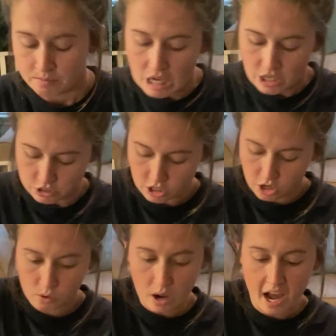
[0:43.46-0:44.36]

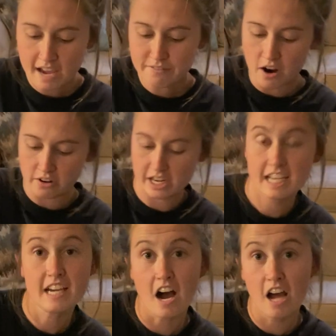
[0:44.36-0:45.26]
So I've already
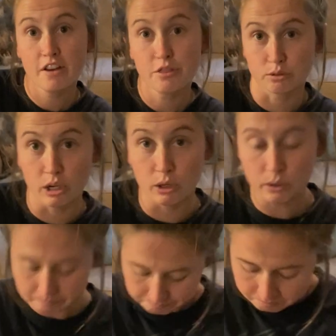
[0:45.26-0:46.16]
gone
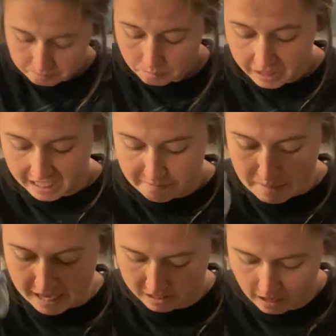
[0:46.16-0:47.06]
through and I've
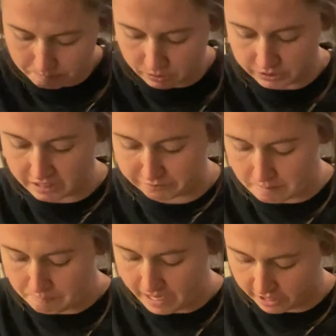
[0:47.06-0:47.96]
made a couple different
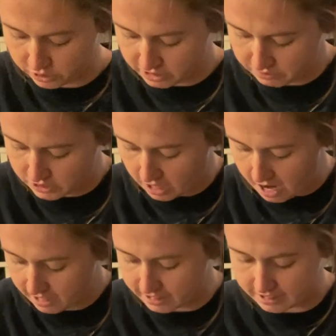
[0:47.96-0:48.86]
pairs of
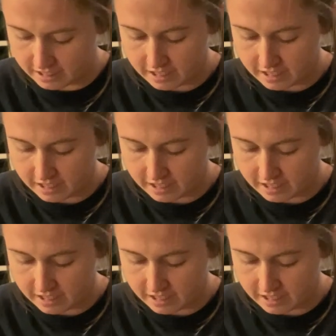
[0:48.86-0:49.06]
socks.